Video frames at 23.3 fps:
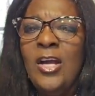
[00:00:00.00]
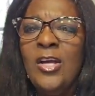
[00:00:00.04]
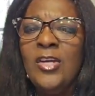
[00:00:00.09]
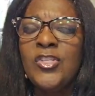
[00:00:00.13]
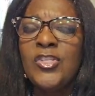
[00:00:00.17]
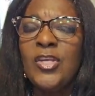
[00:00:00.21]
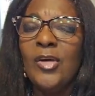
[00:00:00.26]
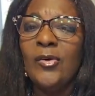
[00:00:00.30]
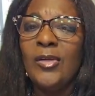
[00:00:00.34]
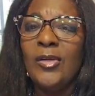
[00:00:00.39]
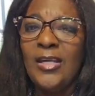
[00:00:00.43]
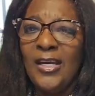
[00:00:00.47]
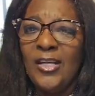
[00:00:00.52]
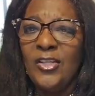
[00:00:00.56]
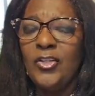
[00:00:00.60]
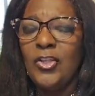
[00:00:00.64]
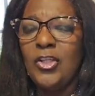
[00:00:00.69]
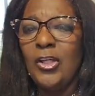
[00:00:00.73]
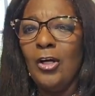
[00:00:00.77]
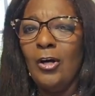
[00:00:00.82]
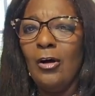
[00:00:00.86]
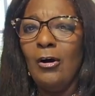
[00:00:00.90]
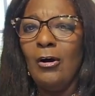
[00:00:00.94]
So
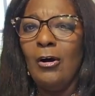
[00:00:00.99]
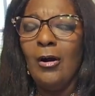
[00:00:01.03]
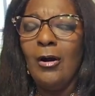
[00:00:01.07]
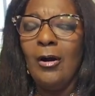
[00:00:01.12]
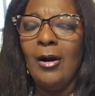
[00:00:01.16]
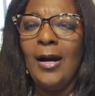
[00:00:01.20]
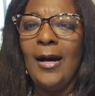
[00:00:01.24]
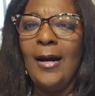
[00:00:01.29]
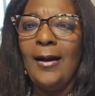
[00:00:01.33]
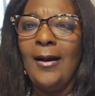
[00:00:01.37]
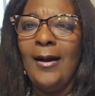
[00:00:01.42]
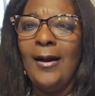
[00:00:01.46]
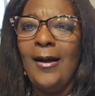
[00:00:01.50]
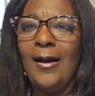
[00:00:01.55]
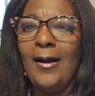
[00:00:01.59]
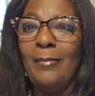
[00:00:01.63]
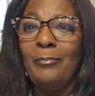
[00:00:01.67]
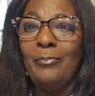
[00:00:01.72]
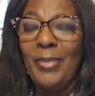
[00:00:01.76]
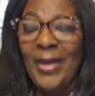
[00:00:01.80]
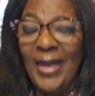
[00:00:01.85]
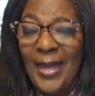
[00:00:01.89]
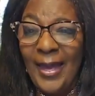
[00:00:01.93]
get your
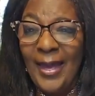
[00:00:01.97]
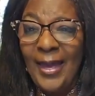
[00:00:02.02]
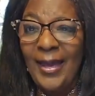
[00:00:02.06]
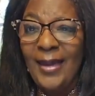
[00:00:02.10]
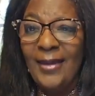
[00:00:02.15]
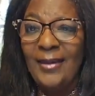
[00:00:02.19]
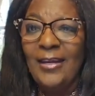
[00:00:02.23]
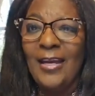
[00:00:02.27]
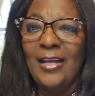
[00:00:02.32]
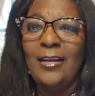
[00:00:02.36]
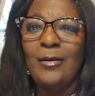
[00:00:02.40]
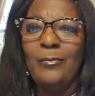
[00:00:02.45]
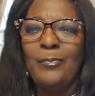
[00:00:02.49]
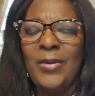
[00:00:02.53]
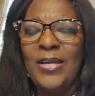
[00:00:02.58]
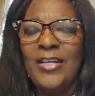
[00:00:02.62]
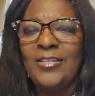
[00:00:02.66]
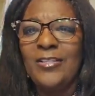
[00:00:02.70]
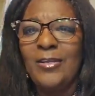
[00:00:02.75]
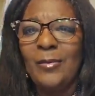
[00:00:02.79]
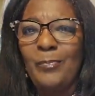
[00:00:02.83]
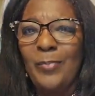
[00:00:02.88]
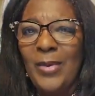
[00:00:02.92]
pen and a
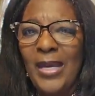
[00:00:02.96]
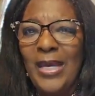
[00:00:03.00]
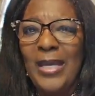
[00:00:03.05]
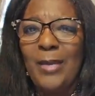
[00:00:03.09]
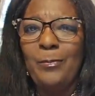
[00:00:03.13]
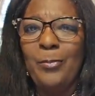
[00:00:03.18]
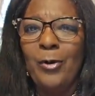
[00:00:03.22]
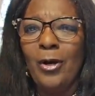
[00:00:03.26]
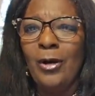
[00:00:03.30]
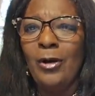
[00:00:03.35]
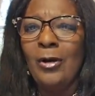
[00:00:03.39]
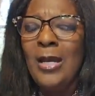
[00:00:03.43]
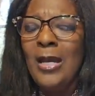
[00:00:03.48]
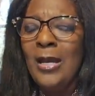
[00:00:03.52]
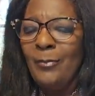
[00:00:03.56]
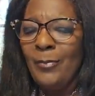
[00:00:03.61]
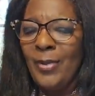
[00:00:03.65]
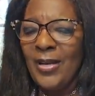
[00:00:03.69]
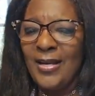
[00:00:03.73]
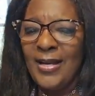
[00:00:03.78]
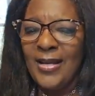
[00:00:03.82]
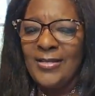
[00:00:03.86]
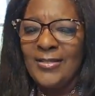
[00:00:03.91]
piece of paper
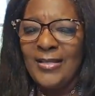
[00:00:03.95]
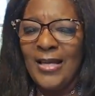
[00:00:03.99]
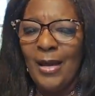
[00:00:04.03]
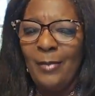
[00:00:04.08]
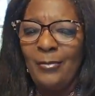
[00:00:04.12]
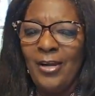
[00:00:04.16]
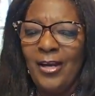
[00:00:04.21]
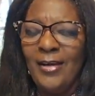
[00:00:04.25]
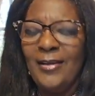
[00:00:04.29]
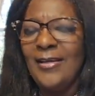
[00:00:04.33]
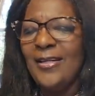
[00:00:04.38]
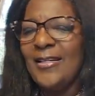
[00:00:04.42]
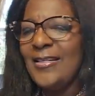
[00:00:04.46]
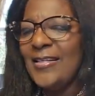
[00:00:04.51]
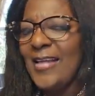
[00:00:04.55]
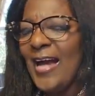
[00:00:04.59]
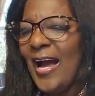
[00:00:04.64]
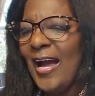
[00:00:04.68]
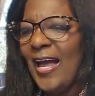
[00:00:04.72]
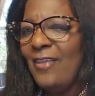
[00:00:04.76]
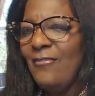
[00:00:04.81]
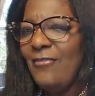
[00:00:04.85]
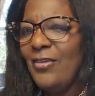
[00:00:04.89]
because I'm going to
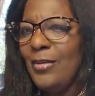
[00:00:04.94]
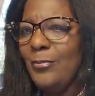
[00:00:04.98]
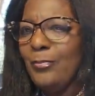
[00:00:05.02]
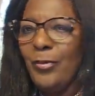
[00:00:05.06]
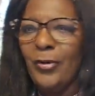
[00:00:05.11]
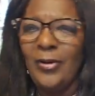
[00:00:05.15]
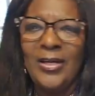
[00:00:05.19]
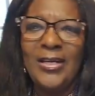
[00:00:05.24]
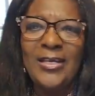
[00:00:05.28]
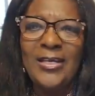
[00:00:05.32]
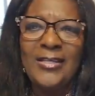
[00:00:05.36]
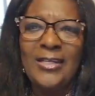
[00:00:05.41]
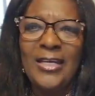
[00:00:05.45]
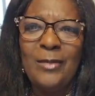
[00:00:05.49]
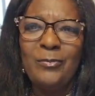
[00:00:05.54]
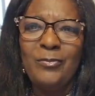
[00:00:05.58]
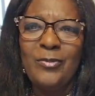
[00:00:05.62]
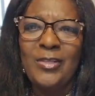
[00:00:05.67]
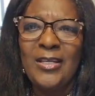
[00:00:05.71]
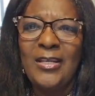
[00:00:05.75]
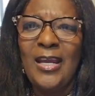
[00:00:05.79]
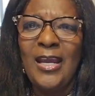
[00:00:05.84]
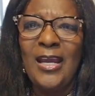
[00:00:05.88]
dive in pretty
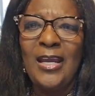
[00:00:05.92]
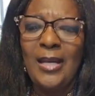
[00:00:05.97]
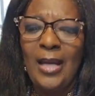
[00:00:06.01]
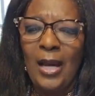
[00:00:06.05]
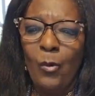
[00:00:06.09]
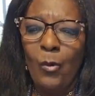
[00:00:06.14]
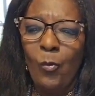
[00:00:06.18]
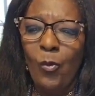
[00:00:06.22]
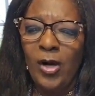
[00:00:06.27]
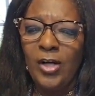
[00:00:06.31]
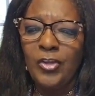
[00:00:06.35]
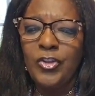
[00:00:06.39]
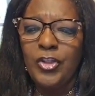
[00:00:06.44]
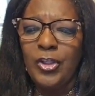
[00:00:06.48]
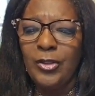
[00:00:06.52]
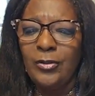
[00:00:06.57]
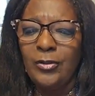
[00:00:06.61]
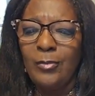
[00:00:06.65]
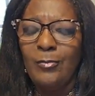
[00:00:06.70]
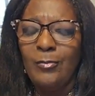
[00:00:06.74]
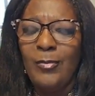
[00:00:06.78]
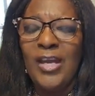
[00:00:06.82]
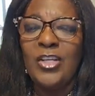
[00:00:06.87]
deep today. And I want you
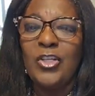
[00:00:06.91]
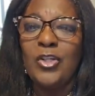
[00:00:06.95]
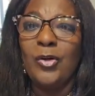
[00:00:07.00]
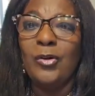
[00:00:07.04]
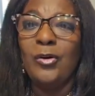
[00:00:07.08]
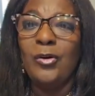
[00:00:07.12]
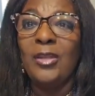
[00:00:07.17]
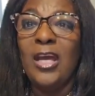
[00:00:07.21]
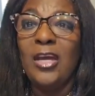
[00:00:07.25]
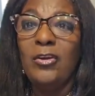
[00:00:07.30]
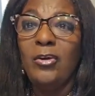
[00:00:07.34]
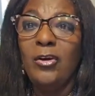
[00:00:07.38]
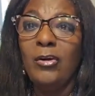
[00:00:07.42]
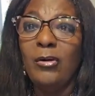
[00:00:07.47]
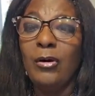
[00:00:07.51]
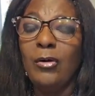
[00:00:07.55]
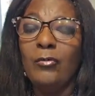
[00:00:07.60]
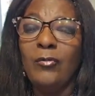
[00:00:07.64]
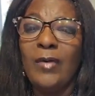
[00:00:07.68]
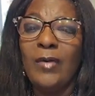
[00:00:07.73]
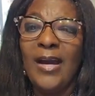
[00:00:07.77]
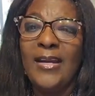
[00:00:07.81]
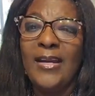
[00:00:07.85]
to make sure that you're
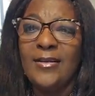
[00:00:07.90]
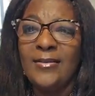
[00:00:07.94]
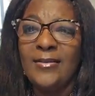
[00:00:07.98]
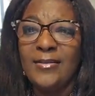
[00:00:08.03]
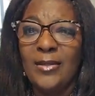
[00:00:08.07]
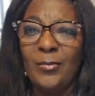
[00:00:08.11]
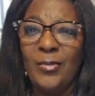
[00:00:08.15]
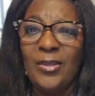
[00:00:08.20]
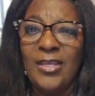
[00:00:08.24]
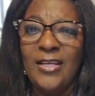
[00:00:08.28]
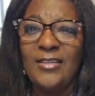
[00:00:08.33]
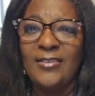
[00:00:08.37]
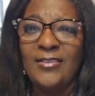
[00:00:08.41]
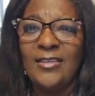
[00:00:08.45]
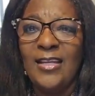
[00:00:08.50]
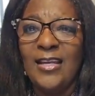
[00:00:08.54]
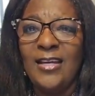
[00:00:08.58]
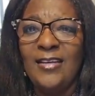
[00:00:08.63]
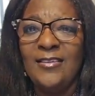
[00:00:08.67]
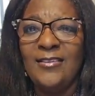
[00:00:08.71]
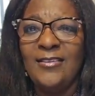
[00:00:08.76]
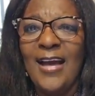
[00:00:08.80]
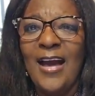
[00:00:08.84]
writing some of these
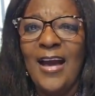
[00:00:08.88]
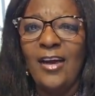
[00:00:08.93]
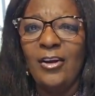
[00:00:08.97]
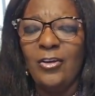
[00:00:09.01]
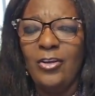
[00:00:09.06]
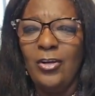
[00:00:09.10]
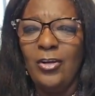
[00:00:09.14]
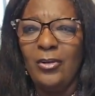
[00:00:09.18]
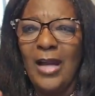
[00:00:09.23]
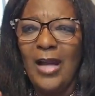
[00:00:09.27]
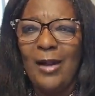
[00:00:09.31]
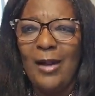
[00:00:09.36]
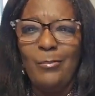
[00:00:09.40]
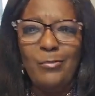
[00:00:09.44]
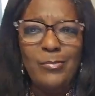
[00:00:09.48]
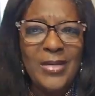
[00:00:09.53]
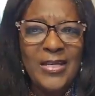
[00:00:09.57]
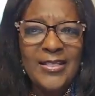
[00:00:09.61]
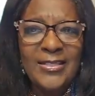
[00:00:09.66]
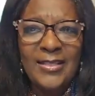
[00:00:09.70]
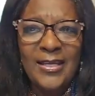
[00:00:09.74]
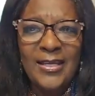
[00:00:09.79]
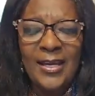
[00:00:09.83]
things down and you're not
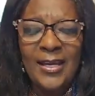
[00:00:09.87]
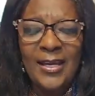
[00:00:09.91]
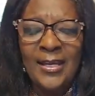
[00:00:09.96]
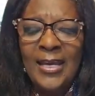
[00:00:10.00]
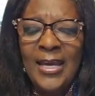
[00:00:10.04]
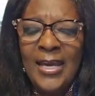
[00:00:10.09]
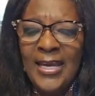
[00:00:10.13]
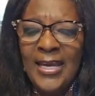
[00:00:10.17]
missing